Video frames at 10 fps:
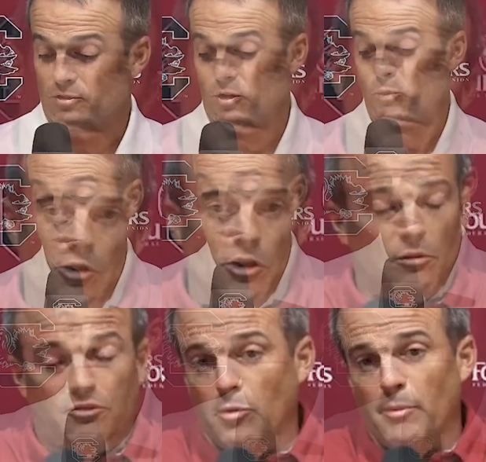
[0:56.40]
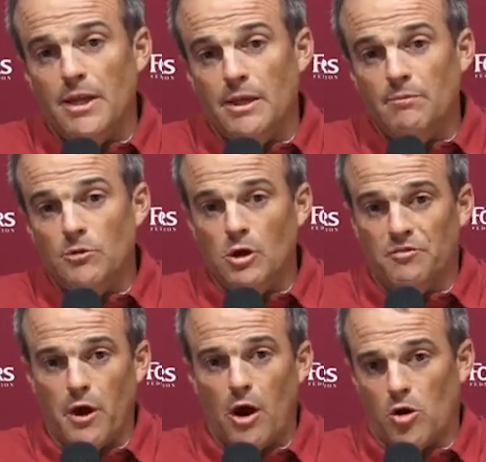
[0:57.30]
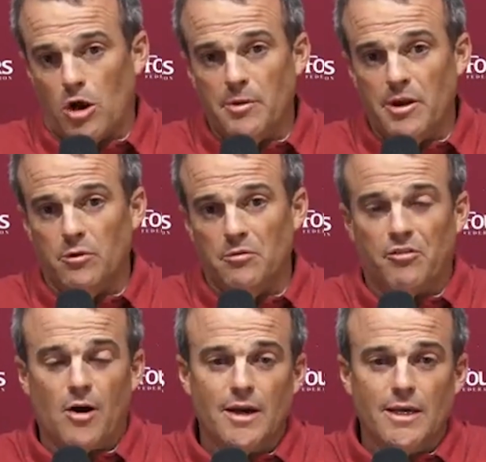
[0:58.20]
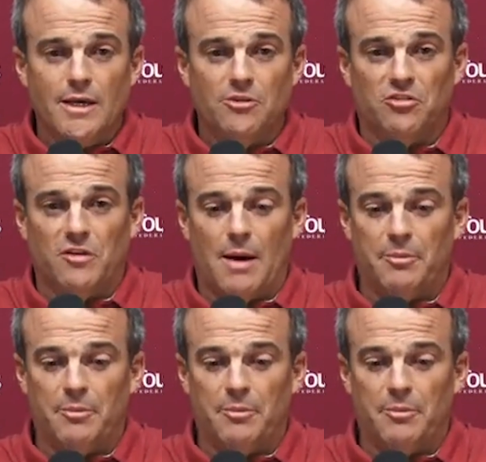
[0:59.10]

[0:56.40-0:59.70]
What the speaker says: If they are coming in on Friday, just the